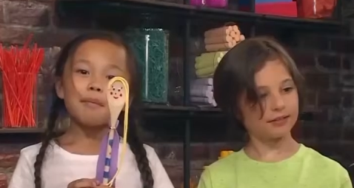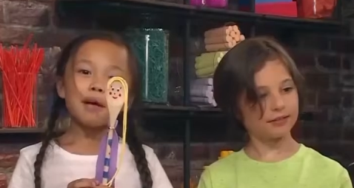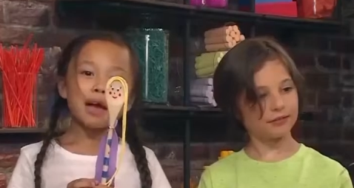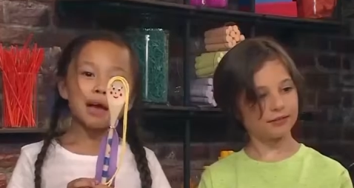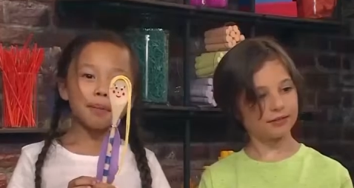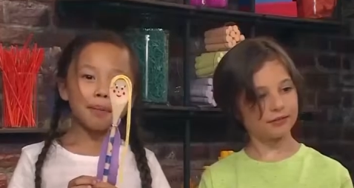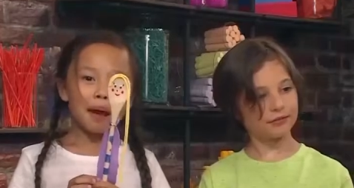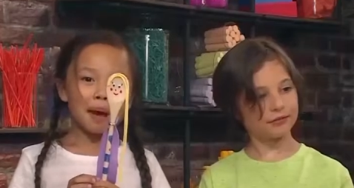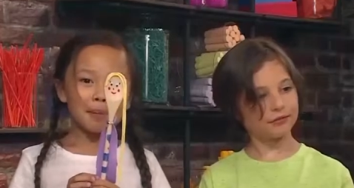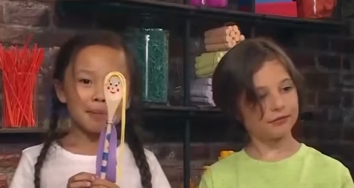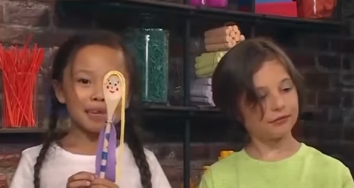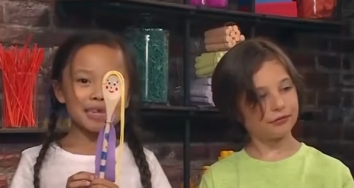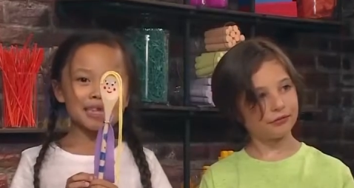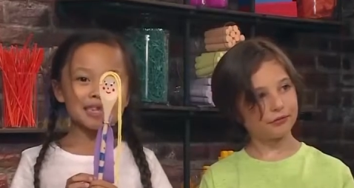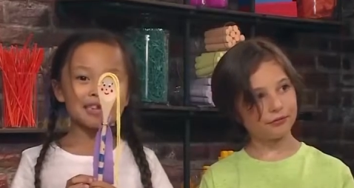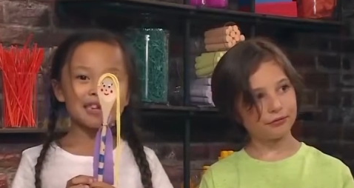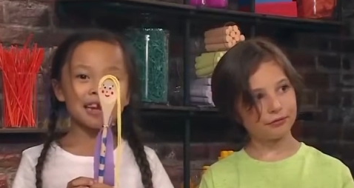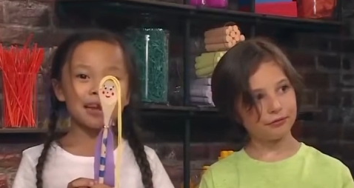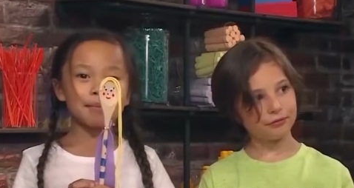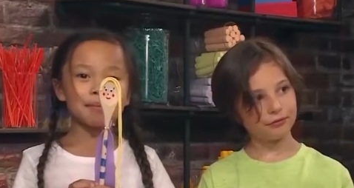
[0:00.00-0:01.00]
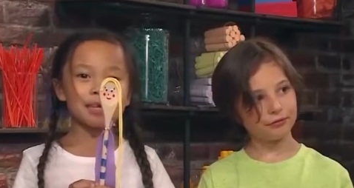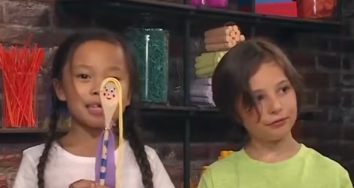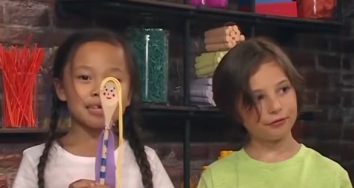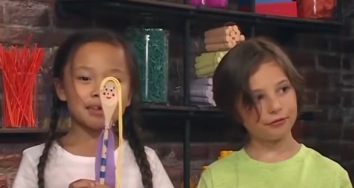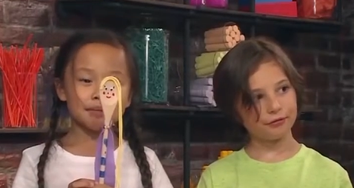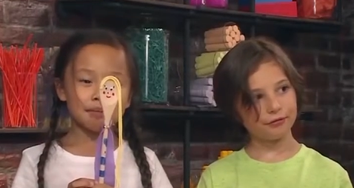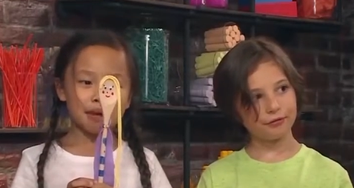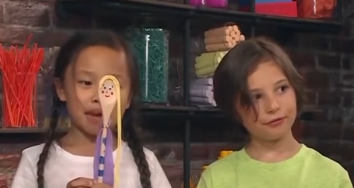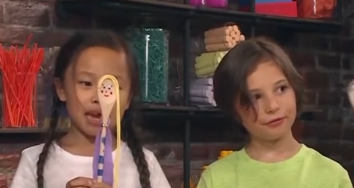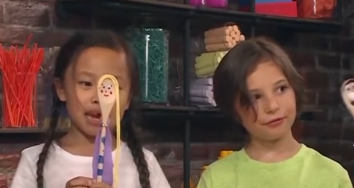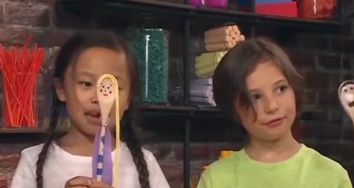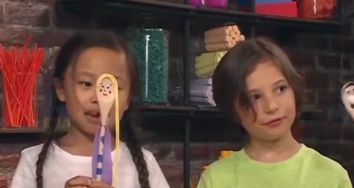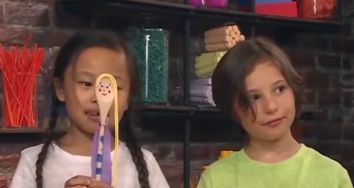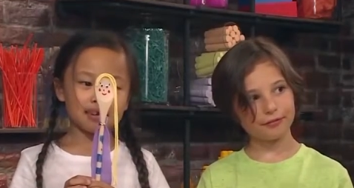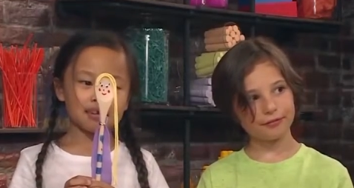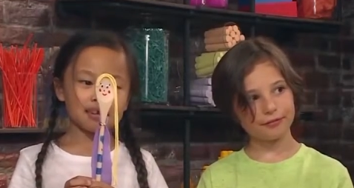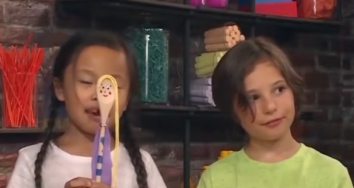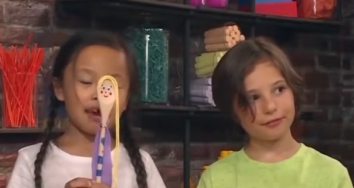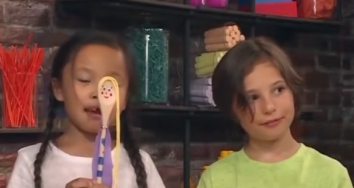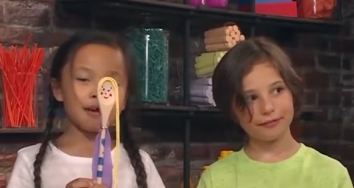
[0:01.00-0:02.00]
Speaker 1: My puppet's name is
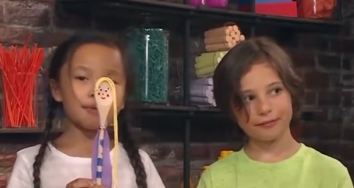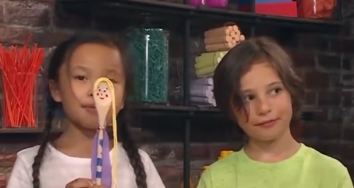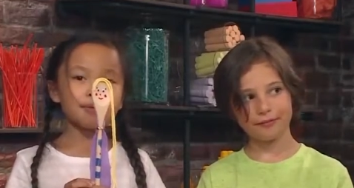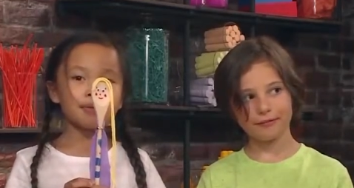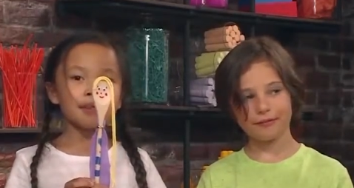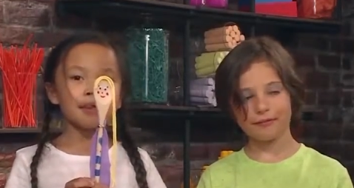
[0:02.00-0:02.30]
Amanda,